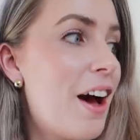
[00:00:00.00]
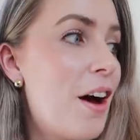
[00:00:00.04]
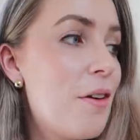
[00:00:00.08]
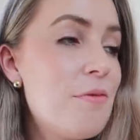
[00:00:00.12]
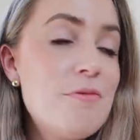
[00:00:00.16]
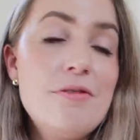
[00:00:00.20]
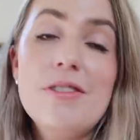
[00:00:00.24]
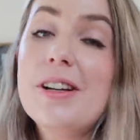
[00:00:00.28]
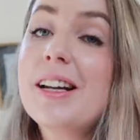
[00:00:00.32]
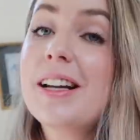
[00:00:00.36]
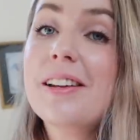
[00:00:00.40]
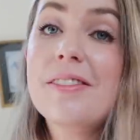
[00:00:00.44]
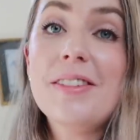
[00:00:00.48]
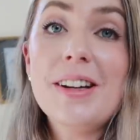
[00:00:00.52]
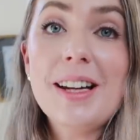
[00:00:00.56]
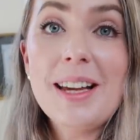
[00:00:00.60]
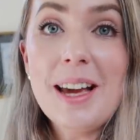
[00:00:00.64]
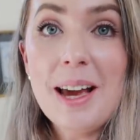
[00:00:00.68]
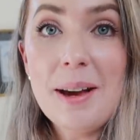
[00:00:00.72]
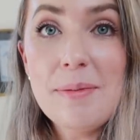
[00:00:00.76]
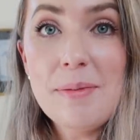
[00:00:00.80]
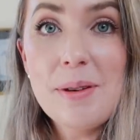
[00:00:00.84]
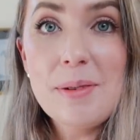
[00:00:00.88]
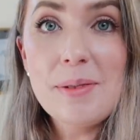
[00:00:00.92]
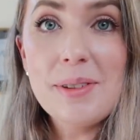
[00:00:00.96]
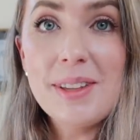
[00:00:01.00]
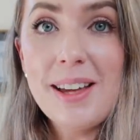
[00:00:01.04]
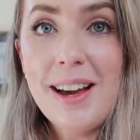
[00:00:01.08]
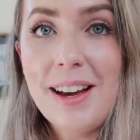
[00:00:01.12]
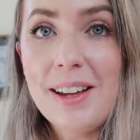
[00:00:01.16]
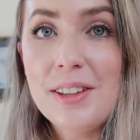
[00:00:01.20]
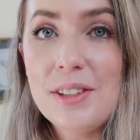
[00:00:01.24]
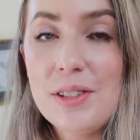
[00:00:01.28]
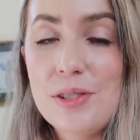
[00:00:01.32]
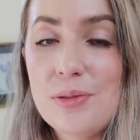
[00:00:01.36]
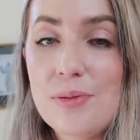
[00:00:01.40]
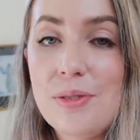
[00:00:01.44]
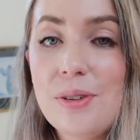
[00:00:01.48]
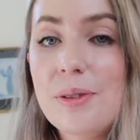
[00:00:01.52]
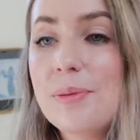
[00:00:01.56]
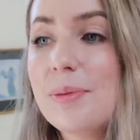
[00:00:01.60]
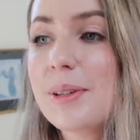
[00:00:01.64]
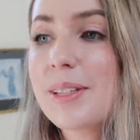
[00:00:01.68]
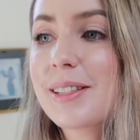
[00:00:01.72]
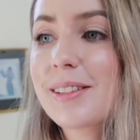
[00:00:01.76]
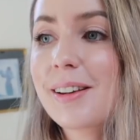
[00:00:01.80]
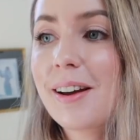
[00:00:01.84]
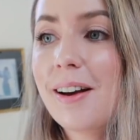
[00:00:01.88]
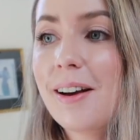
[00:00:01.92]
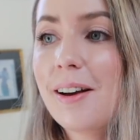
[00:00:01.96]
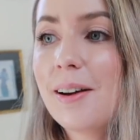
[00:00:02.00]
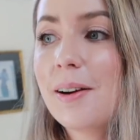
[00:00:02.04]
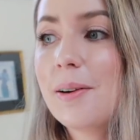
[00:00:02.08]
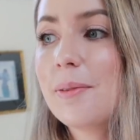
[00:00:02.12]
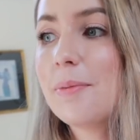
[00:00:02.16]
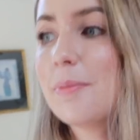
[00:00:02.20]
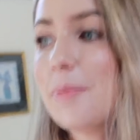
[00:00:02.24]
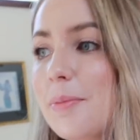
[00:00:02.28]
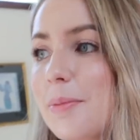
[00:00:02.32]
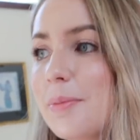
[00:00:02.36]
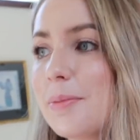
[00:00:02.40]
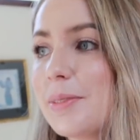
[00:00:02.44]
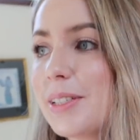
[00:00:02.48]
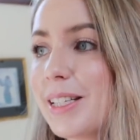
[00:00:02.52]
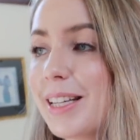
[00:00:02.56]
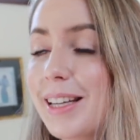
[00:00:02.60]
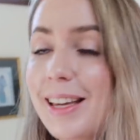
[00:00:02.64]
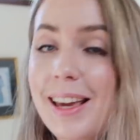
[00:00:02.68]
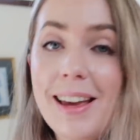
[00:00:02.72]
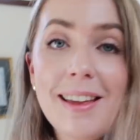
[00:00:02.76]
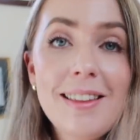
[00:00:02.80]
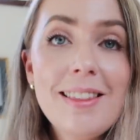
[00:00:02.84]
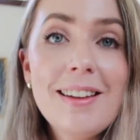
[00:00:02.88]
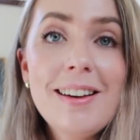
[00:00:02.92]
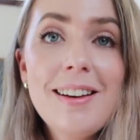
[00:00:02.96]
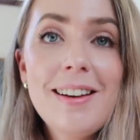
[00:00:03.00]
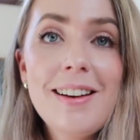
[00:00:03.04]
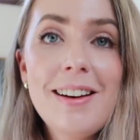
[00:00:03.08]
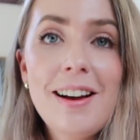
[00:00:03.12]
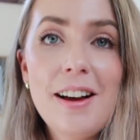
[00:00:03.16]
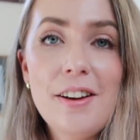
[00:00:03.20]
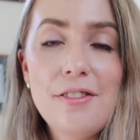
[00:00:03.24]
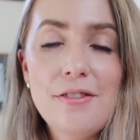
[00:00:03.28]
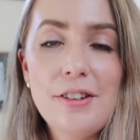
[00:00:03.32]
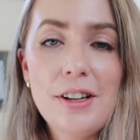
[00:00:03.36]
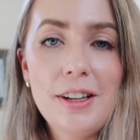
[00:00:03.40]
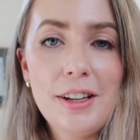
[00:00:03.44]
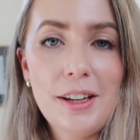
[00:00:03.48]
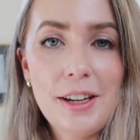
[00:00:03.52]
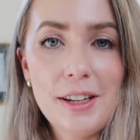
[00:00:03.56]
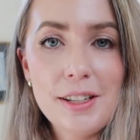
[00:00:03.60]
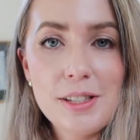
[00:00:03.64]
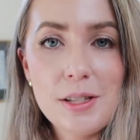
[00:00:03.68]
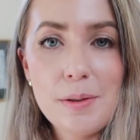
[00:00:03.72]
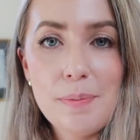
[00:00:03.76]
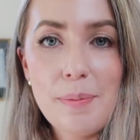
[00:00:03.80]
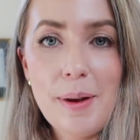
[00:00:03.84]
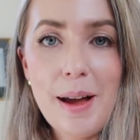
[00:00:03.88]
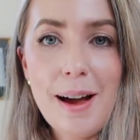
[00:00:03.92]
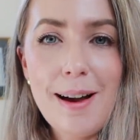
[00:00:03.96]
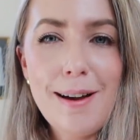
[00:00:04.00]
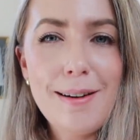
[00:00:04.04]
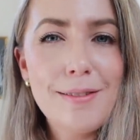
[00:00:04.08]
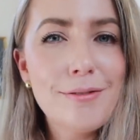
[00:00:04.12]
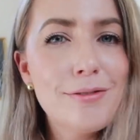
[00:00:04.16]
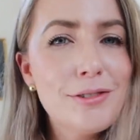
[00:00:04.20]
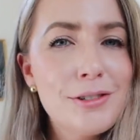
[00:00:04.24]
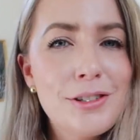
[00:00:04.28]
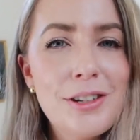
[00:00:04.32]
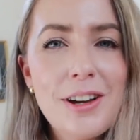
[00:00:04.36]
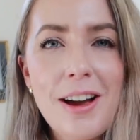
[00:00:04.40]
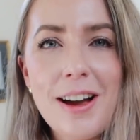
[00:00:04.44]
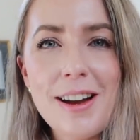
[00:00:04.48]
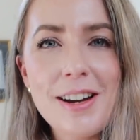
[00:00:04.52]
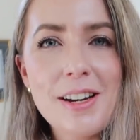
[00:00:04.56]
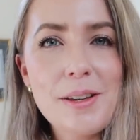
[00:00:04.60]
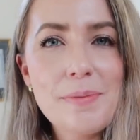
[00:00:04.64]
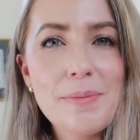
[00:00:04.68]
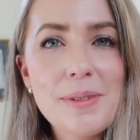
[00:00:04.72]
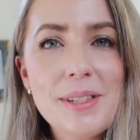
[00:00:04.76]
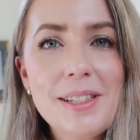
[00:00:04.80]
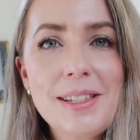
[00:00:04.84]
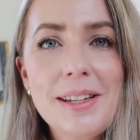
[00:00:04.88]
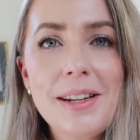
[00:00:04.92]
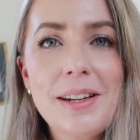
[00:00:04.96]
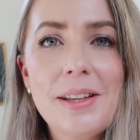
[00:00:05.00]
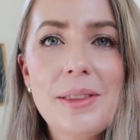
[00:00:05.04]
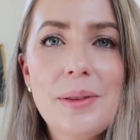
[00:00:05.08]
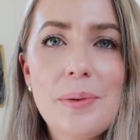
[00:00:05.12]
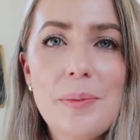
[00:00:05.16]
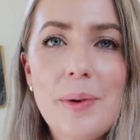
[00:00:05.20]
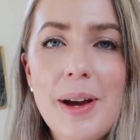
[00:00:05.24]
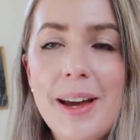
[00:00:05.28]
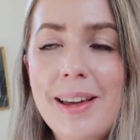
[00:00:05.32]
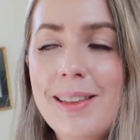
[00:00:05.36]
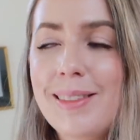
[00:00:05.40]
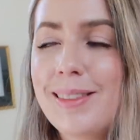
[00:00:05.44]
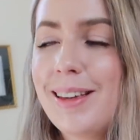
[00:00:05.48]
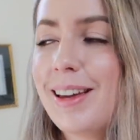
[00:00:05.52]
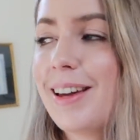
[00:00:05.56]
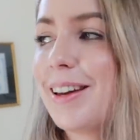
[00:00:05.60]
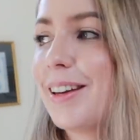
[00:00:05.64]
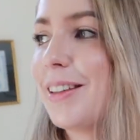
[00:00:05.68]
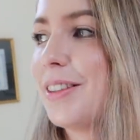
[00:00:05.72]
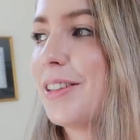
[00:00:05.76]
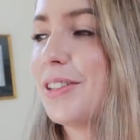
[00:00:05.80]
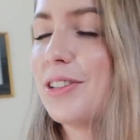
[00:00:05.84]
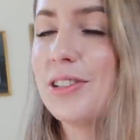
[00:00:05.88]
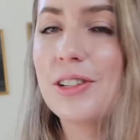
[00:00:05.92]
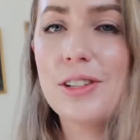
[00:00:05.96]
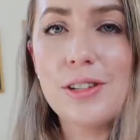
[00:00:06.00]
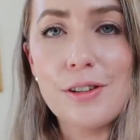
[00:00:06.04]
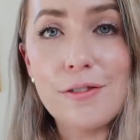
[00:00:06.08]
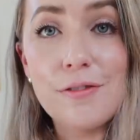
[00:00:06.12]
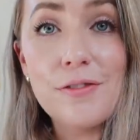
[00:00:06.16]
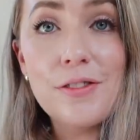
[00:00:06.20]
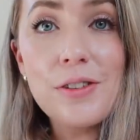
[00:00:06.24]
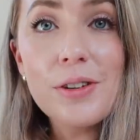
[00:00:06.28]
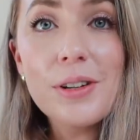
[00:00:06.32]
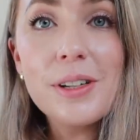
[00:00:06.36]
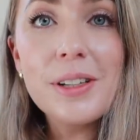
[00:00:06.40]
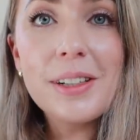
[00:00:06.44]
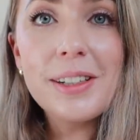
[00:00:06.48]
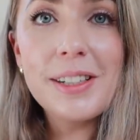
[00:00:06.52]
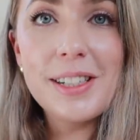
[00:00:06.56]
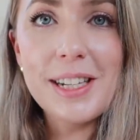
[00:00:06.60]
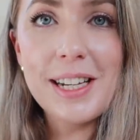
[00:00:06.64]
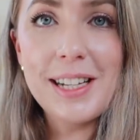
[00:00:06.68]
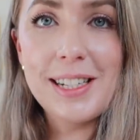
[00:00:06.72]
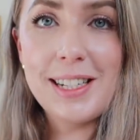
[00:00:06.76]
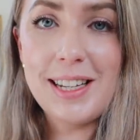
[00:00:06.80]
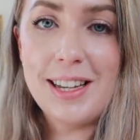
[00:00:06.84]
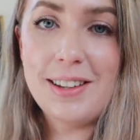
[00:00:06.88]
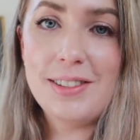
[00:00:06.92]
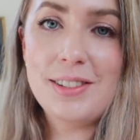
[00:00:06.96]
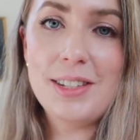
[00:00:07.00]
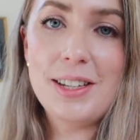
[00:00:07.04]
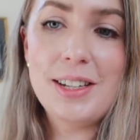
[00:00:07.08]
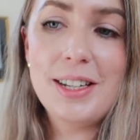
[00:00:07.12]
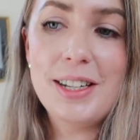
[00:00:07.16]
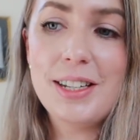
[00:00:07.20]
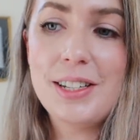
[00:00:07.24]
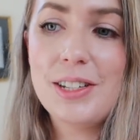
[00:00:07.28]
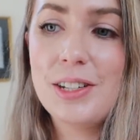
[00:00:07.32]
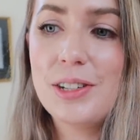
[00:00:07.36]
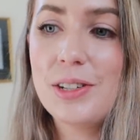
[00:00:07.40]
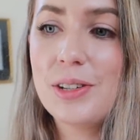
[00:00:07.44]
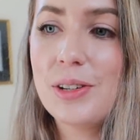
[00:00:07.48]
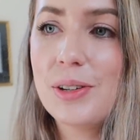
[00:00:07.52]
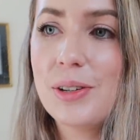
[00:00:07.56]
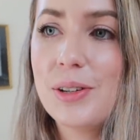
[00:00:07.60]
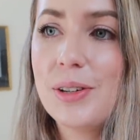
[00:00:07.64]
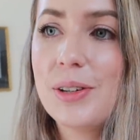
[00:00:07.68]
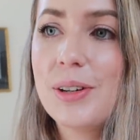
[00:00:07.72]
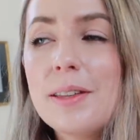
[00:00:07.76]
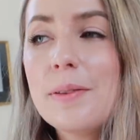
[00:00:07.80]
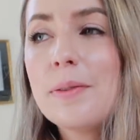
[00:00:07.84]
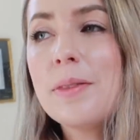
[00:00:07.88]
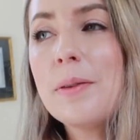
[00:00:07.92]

I'm really, really happy with how this room has come together. I feel like it's about ninety percent of the way there. There's just a few little details I need to do.